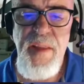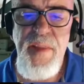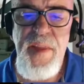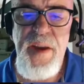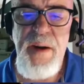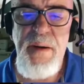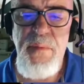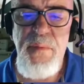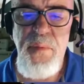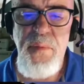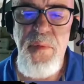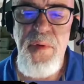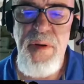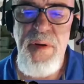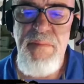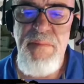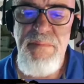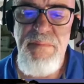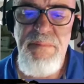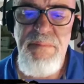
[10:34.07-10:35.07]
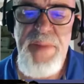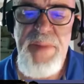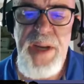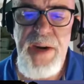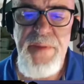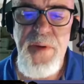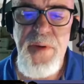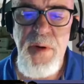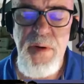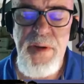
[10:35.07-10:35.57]

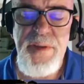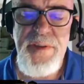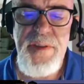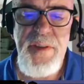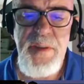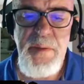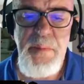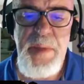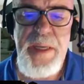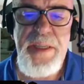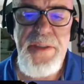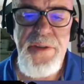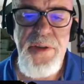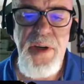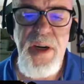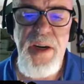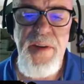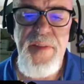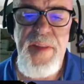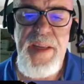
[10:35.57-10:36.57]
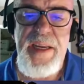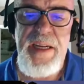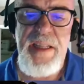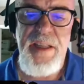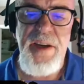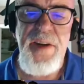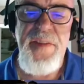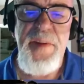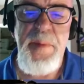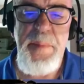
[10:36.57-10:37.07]
their focus is making sure they
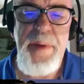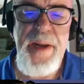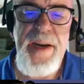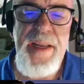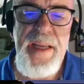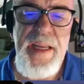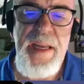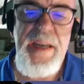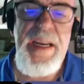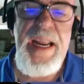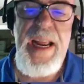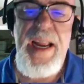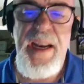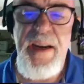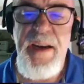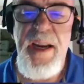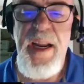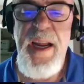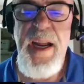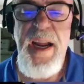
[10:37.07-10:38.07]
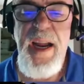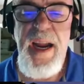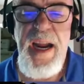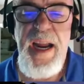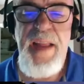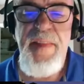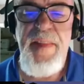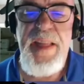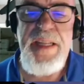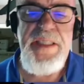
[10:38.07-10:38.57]
clear everybody and
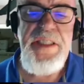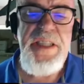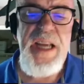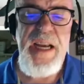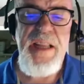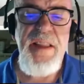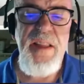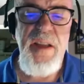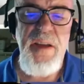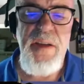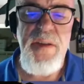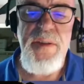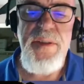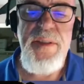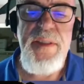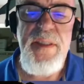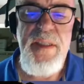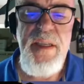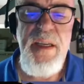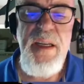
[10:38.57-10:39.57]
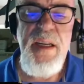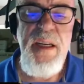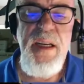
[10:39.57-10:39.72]
they check those